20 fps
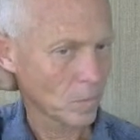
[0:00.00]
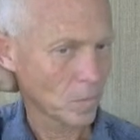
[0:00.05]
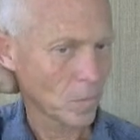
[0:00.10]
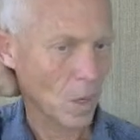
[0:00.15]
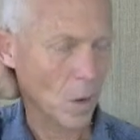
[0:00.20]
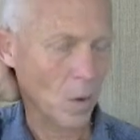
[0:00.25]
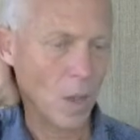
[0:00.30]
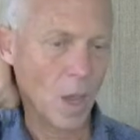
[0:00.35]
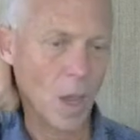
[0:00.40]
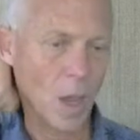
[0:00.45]

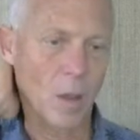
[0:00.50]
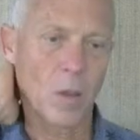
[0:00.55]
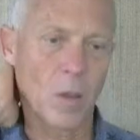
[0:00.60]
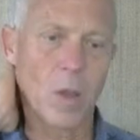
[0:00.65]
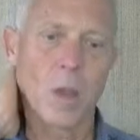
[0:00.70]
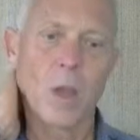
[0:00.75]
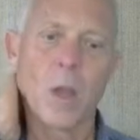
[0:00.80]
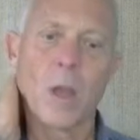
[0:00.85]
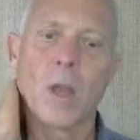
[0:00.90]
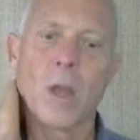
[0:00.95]
Okay,
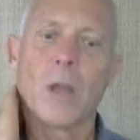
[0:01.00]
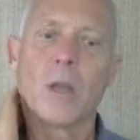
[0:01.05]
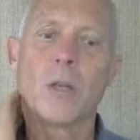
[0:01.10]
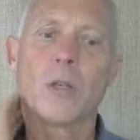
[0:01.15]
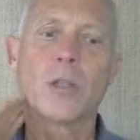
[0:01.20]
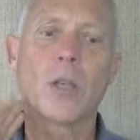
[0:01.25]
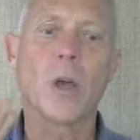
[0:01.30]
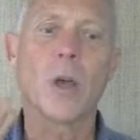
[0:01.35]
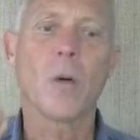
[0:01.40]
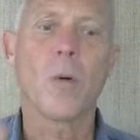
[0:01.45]

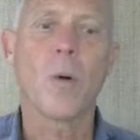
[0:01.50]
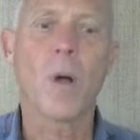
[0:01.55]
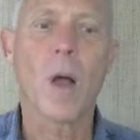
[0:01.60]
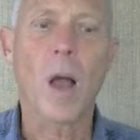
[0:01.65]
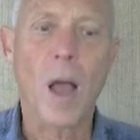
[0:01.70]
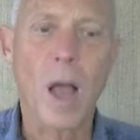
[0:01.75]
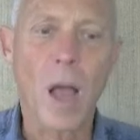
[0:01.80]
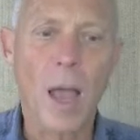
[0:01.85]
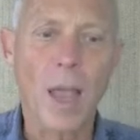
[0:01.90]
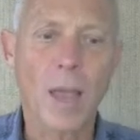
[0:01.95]
so
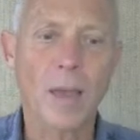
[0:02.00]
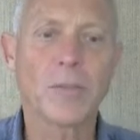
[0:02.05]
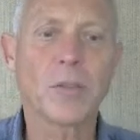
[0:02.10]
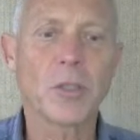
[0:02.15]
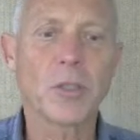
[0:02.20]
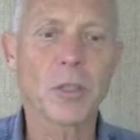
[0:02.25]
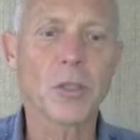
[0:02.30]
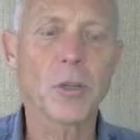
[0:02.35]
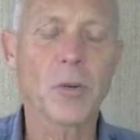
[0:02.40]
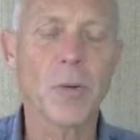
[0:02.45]
I have
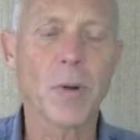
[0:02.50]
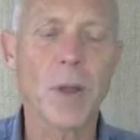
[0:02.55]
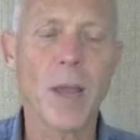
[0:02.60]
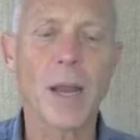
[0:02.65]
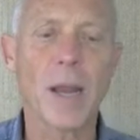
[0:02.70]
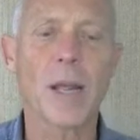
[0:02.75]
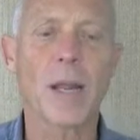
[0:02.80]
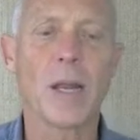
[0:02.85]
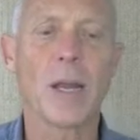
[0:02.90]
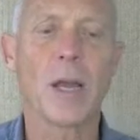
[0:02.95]
just
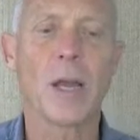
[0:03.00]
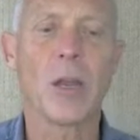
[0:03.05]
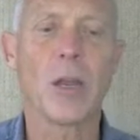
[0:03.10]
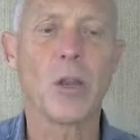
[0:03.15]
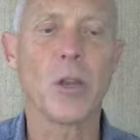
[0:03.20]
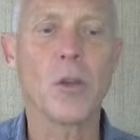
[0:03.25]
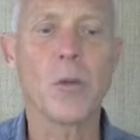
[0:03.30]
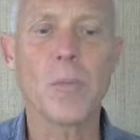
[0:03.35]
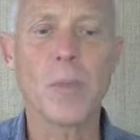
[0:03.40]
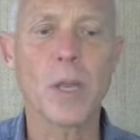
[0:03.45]
created a
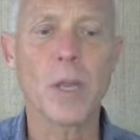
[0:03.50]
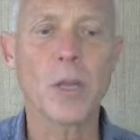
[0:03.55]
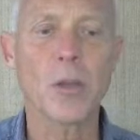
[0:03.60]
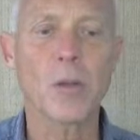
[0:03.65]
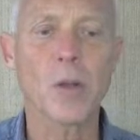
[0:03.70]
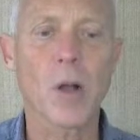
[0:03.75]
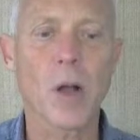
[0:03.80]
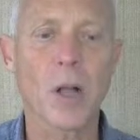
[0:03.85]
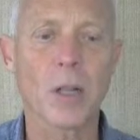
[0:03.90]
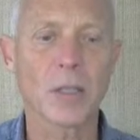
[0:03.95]
new menu
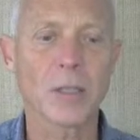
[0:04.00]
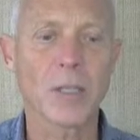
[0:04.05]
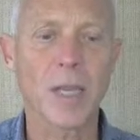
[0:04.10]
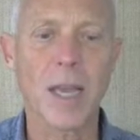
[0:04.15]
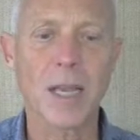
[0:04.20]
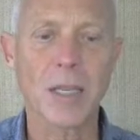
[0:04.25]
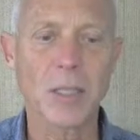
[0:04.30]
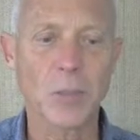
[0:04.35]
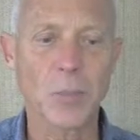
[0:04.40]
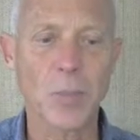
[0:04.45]
called
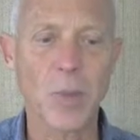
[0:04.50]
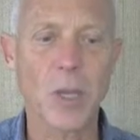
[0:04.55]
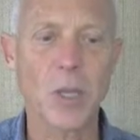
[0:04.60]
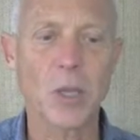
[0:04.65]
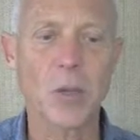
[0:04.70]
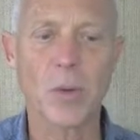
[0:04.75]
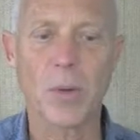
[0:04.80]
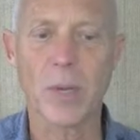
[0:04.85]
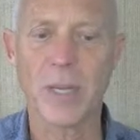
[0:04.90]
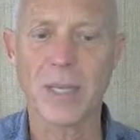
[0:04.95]
test
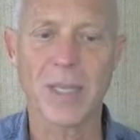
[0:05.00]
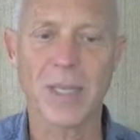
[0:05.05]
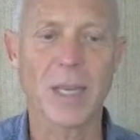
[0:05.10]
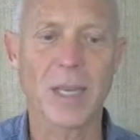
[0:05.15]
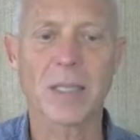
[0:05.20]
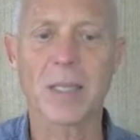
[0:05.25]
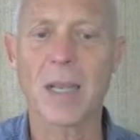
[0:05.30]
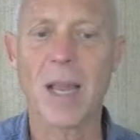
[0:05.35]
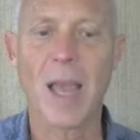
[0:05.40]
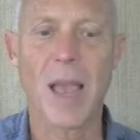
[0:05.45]
menu. It
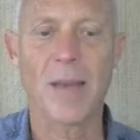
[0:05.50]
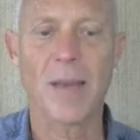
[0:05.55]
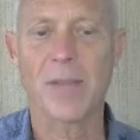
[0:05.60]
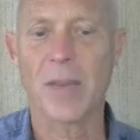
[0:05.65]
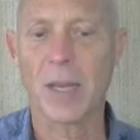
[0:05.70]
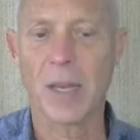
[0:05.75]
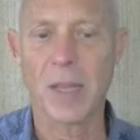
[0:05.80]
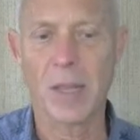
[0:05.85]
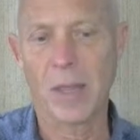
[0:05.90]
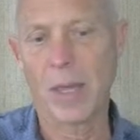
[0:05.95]
doesn't have
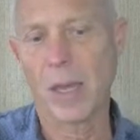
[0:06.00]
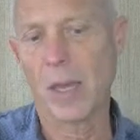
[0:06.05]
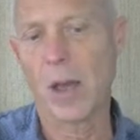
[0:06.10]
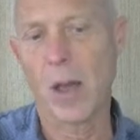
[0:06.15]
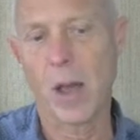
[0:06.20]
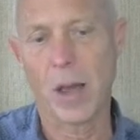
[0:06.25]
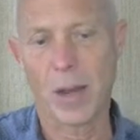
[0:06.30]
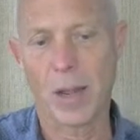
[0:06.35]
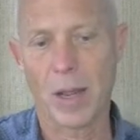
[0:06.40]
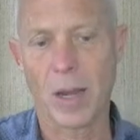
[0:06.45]
anything
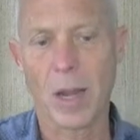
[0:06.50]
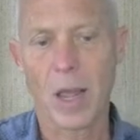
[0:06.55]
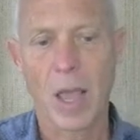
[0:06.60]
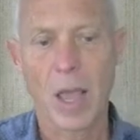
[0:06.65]
on it.